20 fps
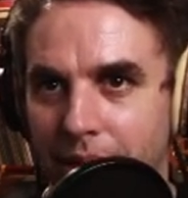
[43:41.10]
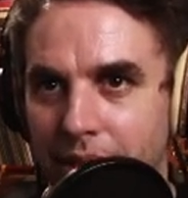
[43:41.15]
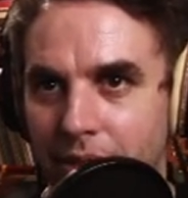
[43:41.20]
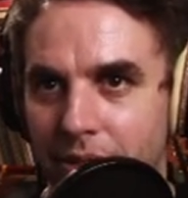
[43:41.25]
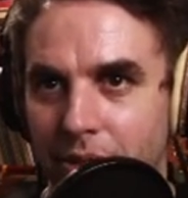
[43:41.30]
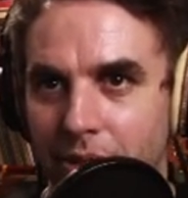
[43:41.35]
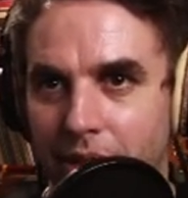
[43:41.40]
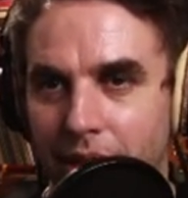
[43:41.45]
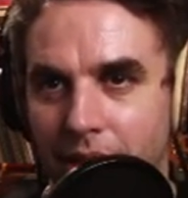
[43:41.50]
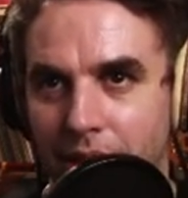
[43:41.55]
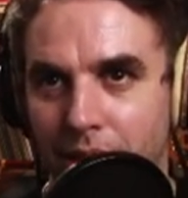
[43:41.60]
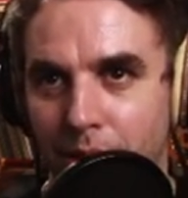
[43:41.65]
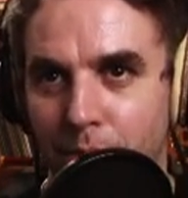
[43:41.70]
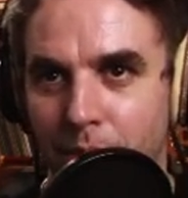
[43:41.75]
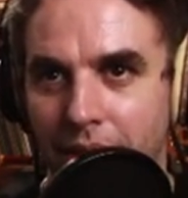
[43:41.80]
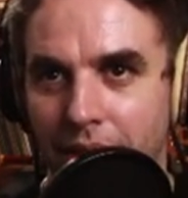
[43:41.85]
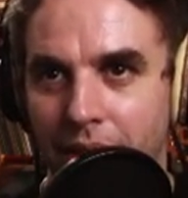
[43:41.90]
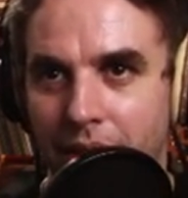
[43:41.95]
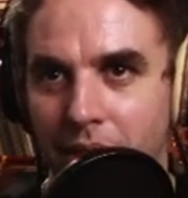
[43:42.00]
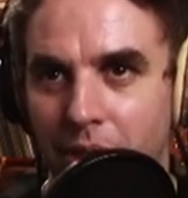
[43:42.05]
But it's okay that you
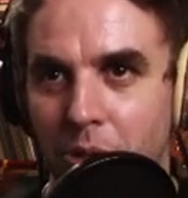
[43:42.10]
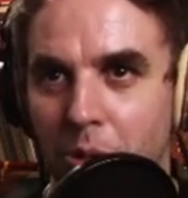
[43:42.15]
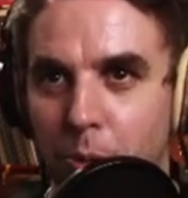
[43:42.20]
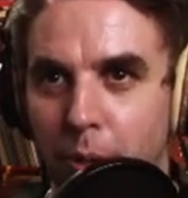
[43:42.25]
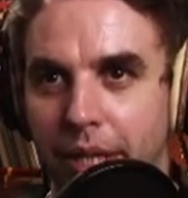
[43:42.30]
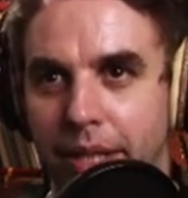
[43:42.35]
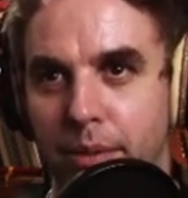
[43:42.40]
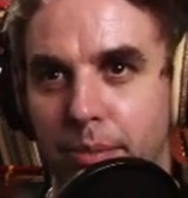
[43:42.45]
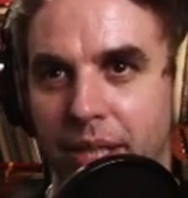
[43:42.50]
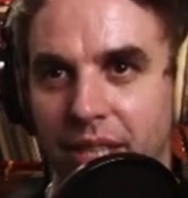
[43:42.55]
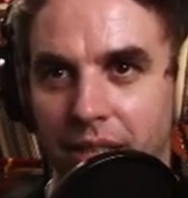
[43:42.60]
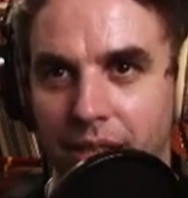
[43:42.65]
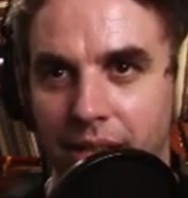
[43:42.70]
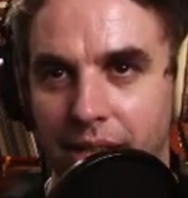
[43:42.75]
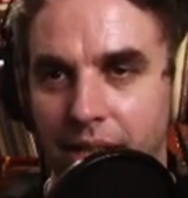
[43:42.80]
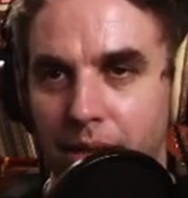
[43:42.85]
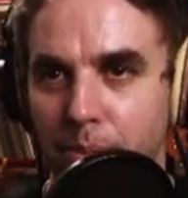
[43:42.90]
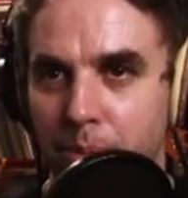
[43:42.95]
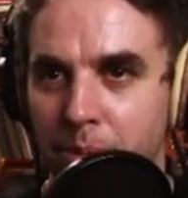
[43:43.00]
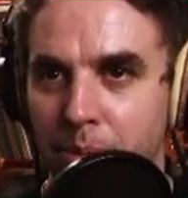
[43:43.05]
played it. You were worried about the
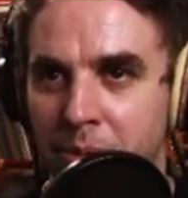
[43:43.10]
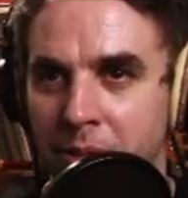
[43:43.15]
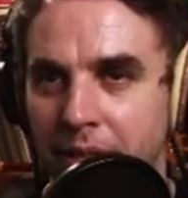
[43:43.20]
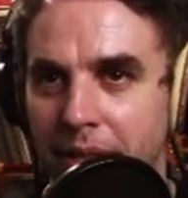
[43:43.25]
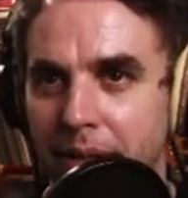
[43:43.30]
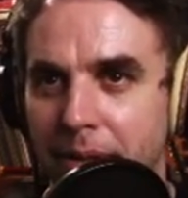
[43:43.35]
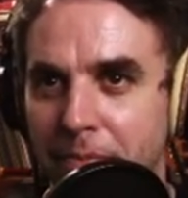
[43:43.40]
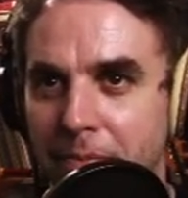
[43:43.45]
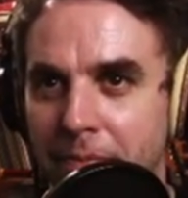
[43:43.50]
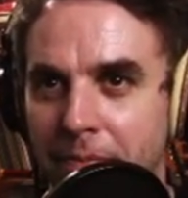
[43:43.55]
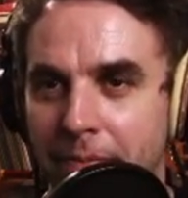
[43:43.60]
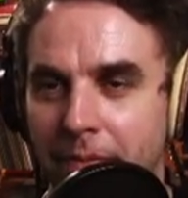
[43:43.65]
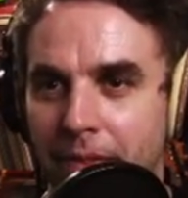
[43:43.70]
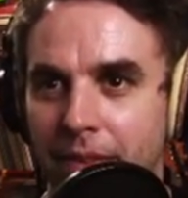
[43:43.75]
clamp? Yeah?